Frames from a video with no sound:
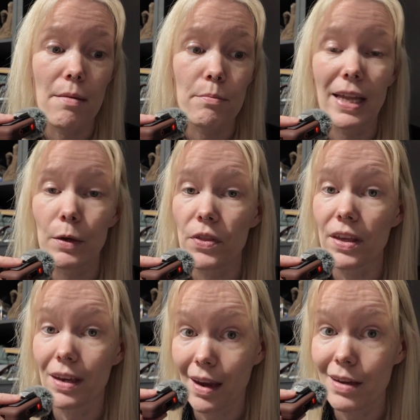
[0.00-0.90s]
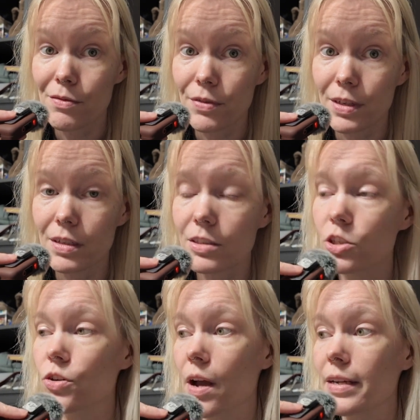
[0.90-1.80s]
playing with Canva,
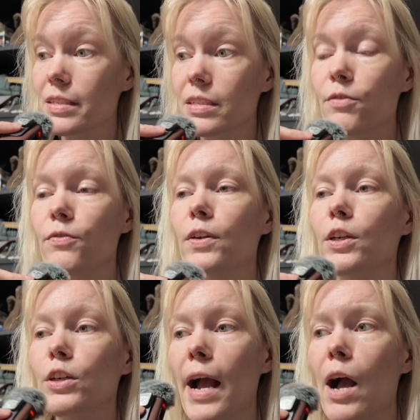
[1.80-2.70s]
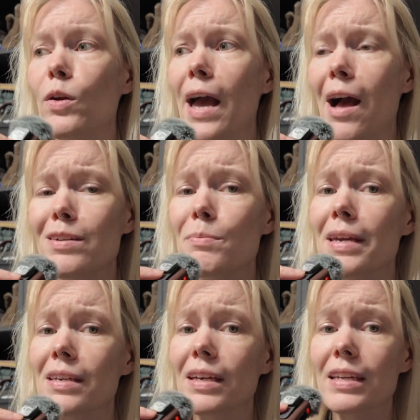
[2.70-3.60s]
trying to figure out how to
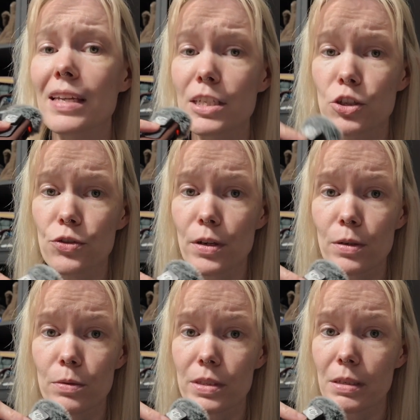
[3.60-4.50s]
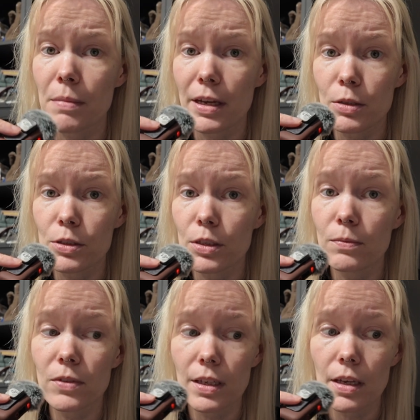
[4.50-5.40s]
make an intro to my
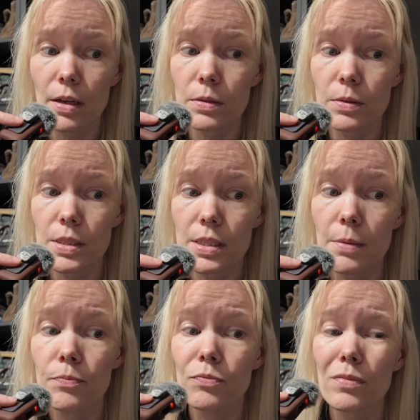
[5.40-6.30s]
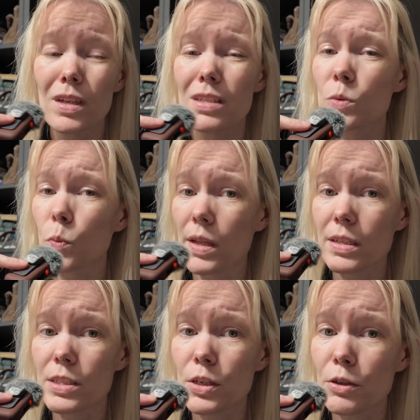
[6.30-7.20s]
YouTube videos, as
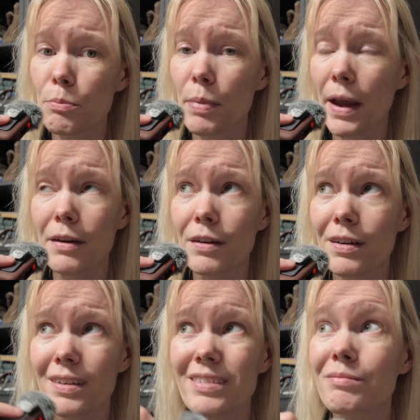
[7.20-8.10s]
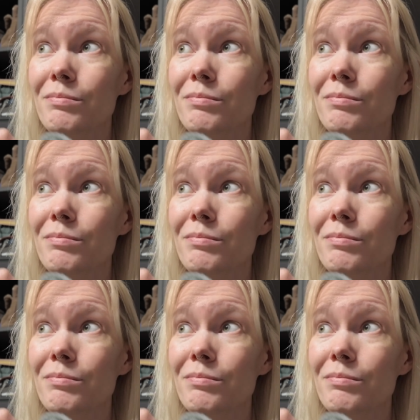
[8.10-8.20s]
well as a new banner.